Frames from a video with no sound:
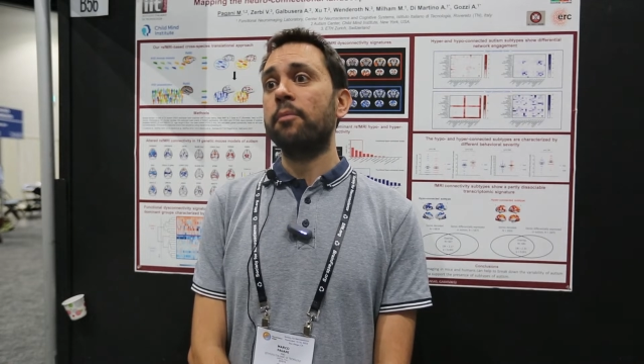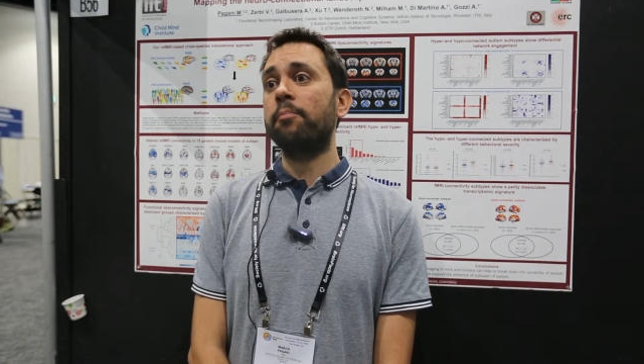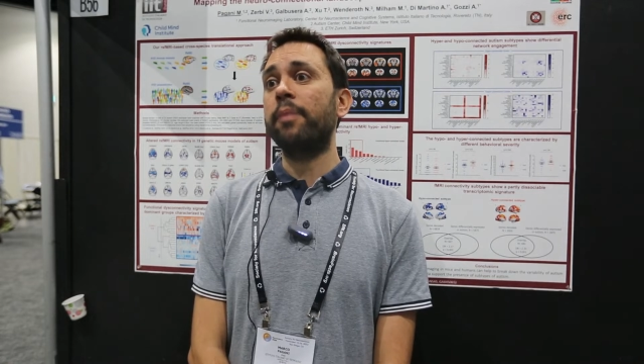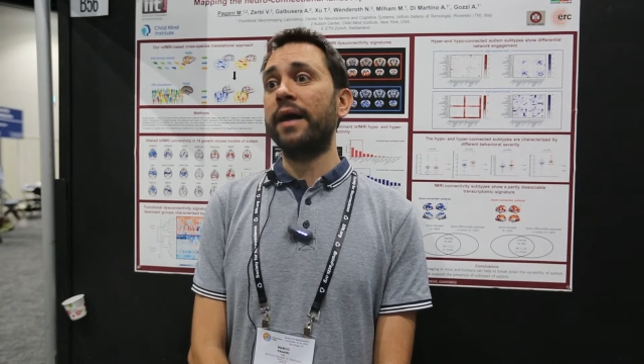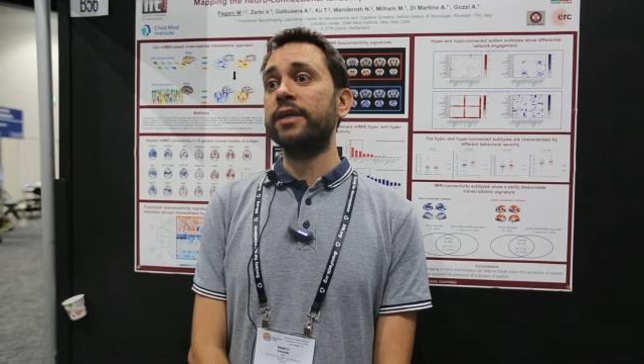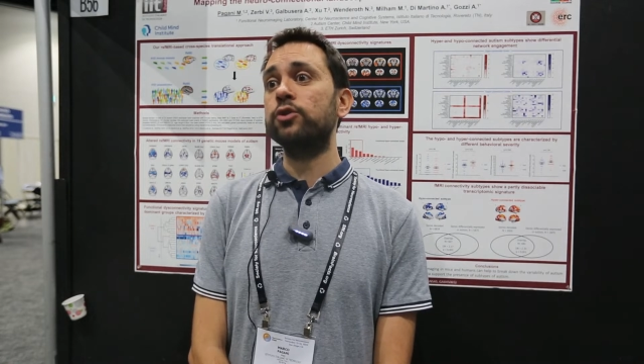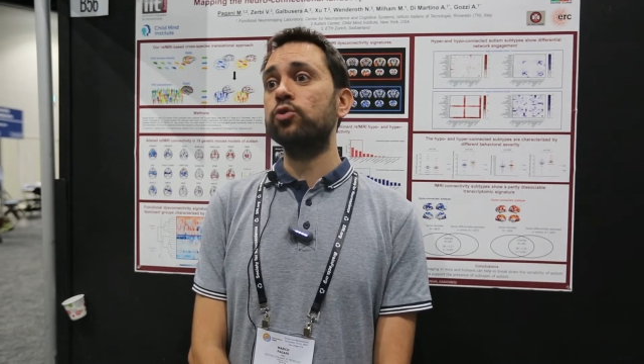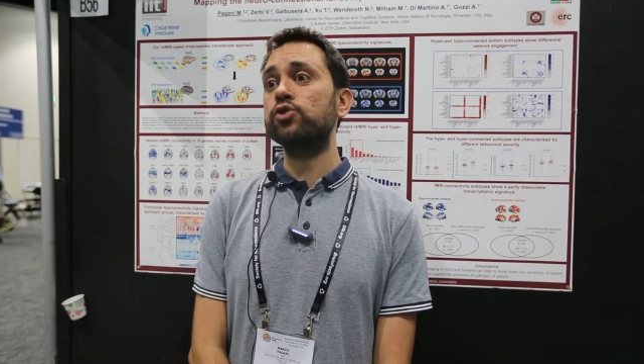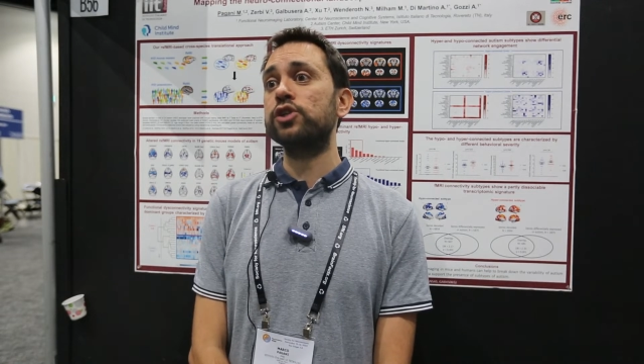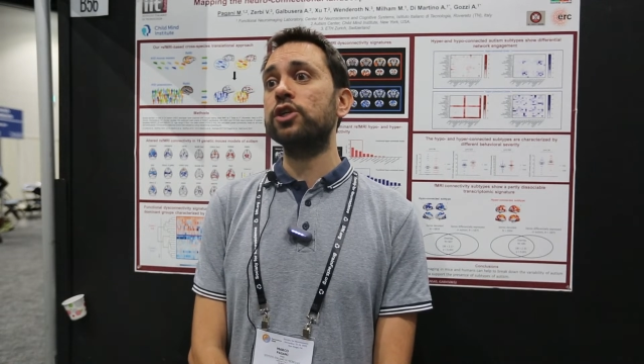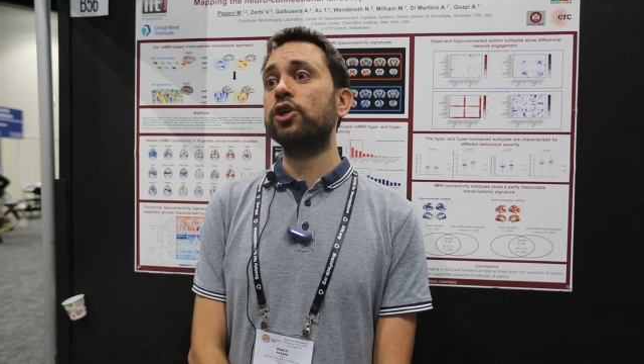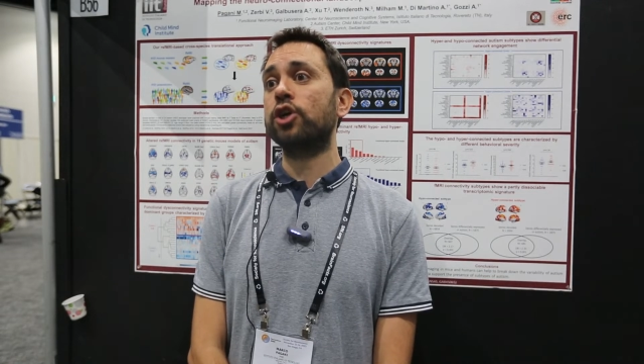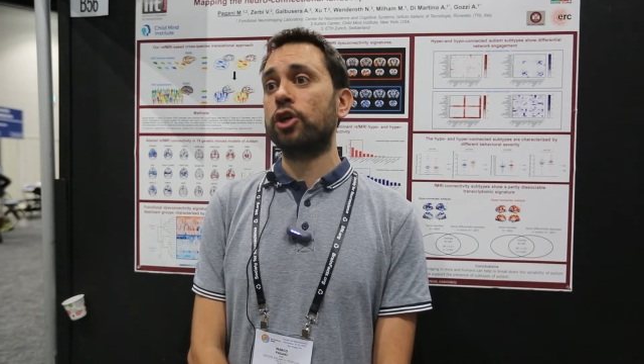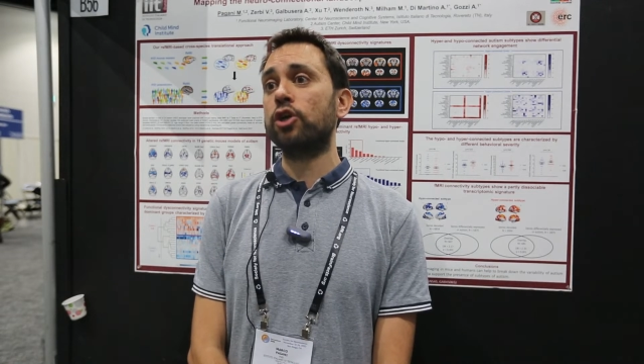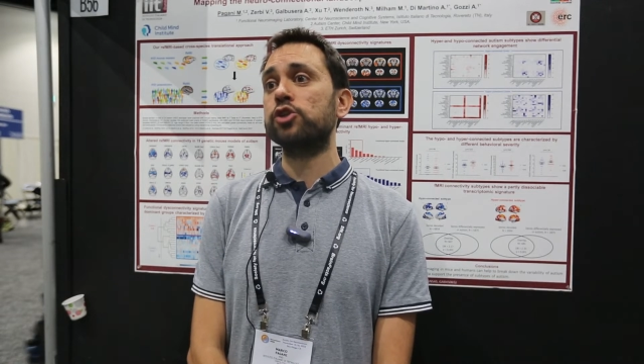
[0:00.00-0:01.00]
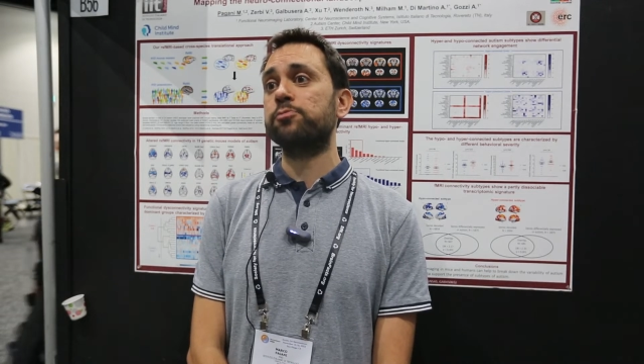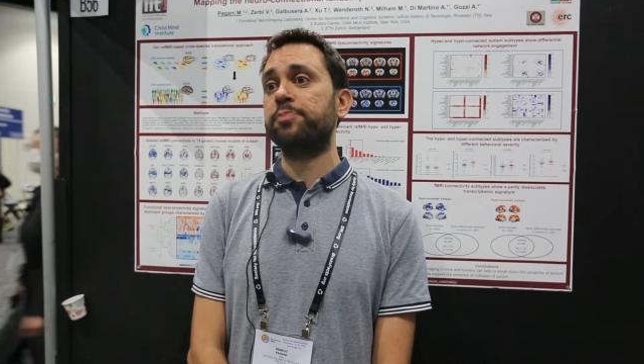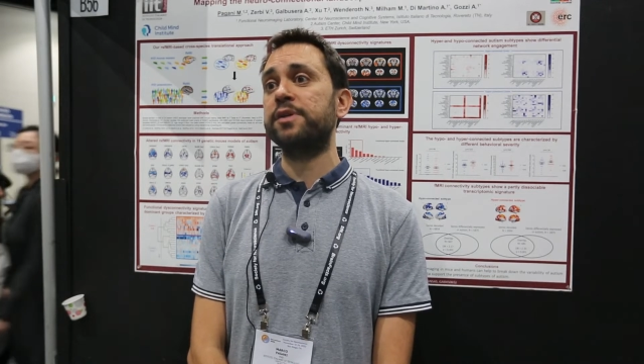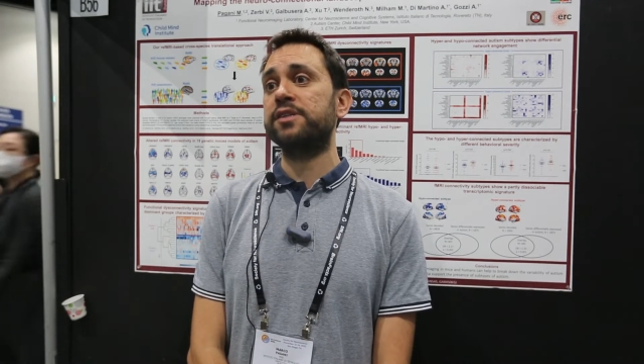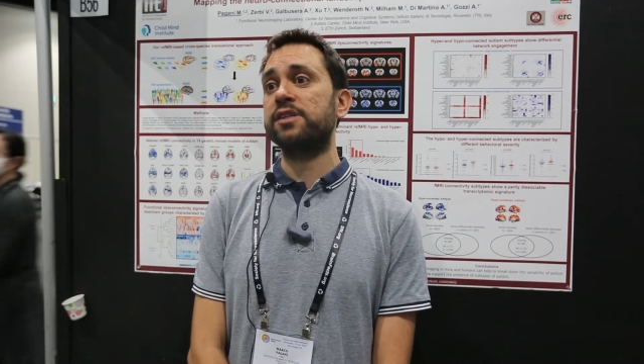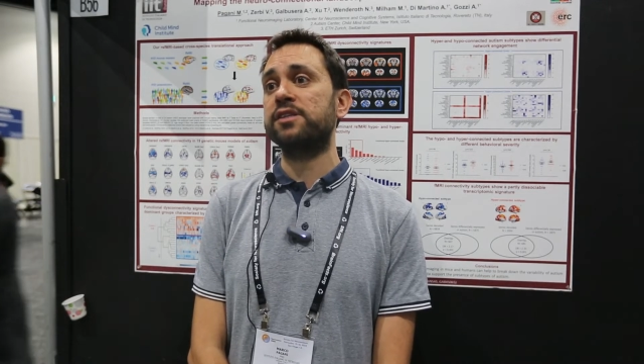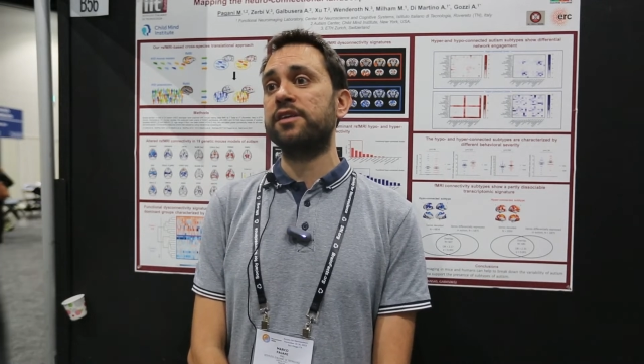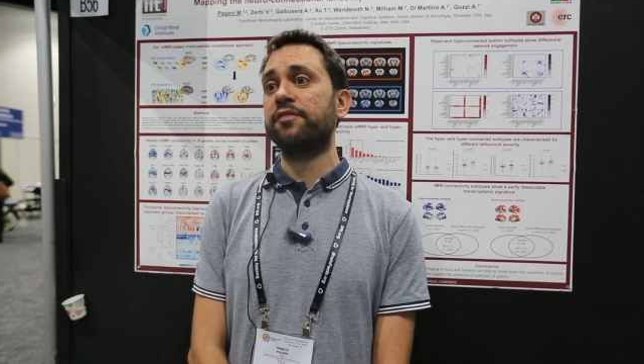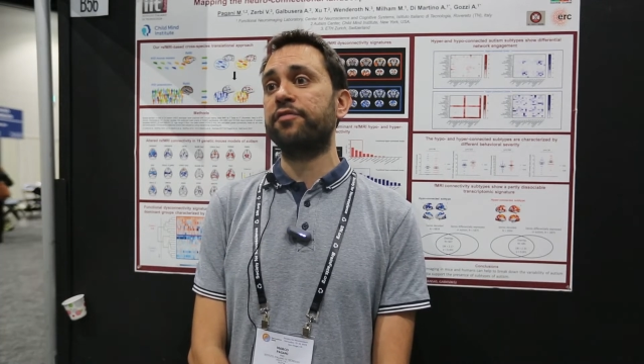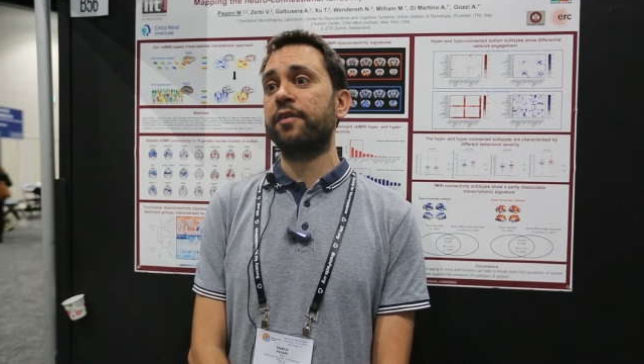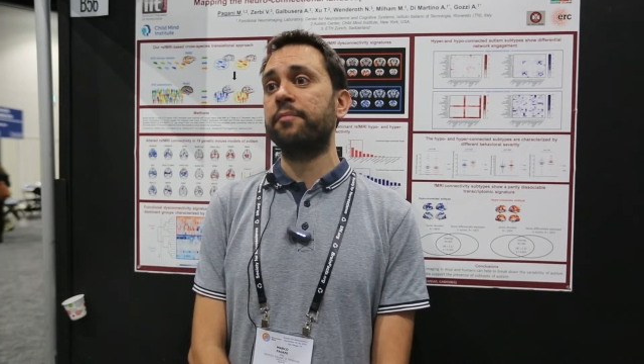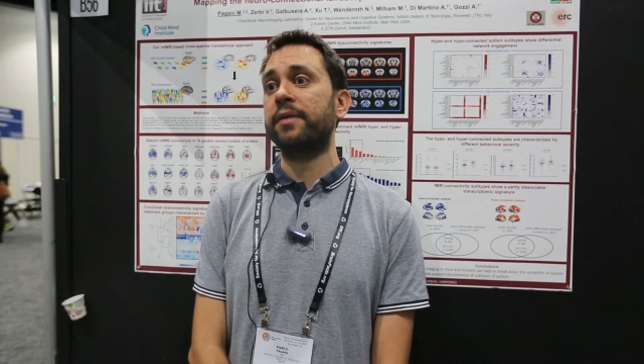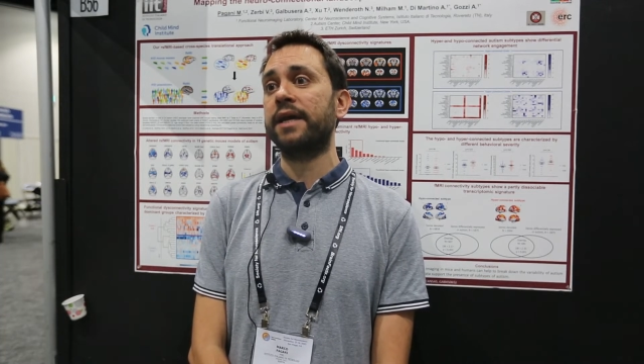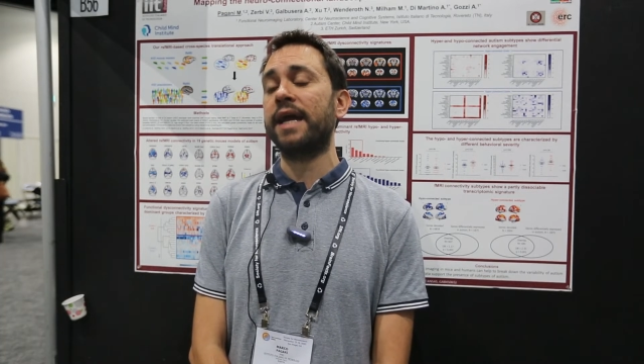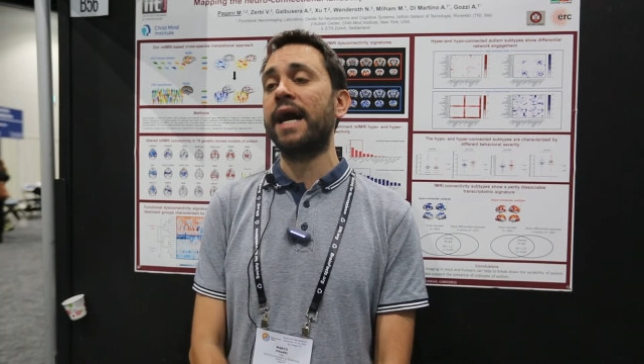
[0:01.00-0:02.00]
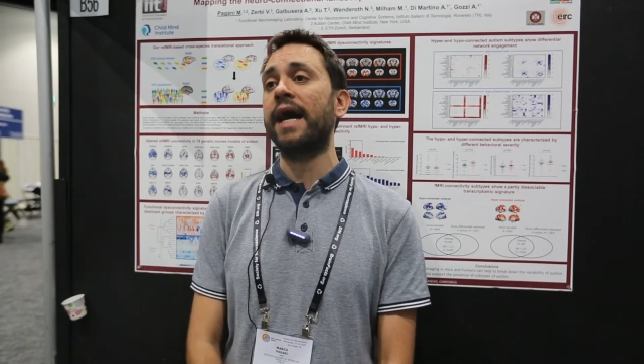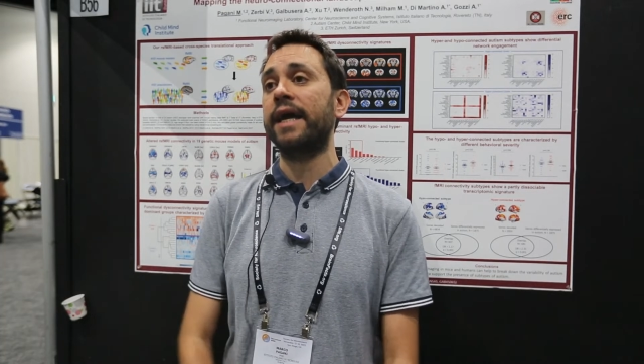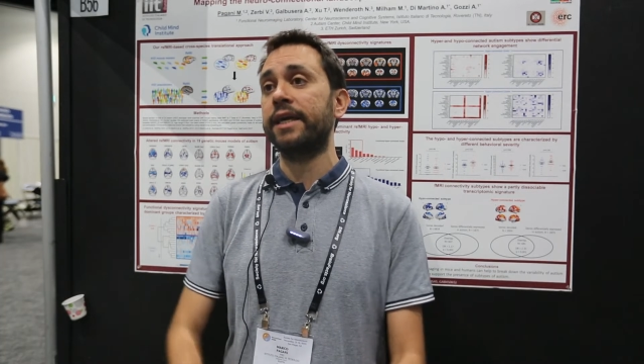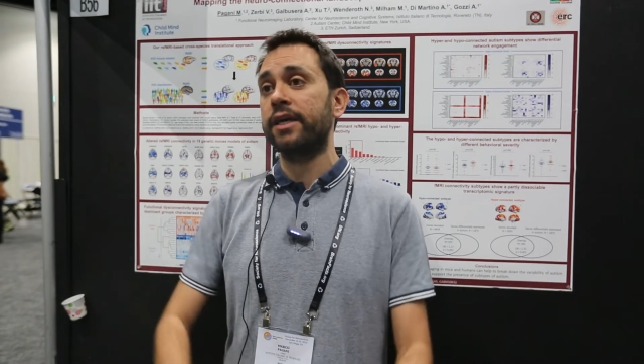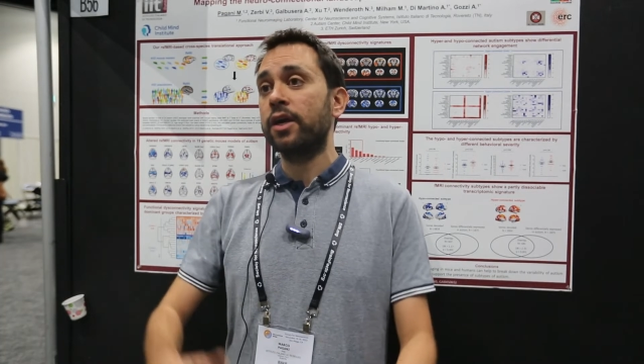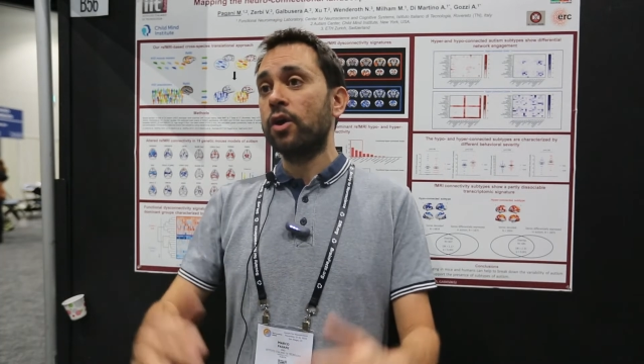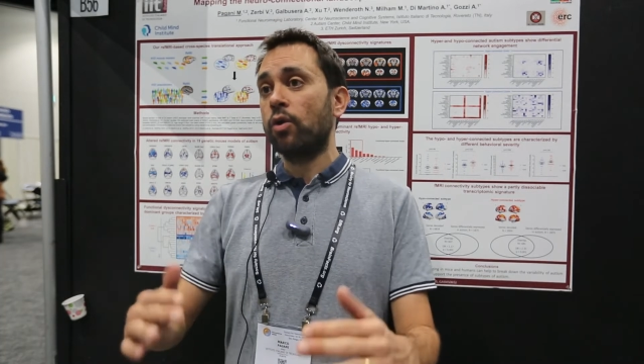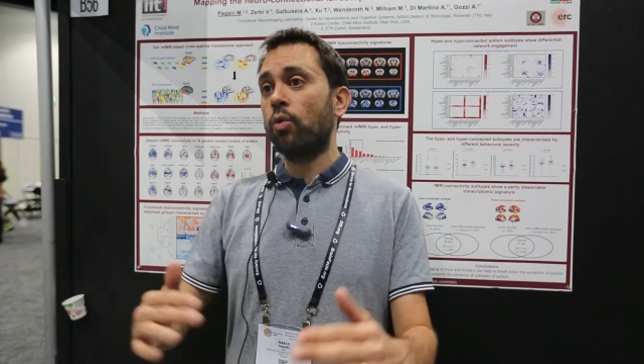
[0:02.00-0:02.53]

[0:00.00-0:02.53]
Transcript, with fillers: by using cross-species fMRI,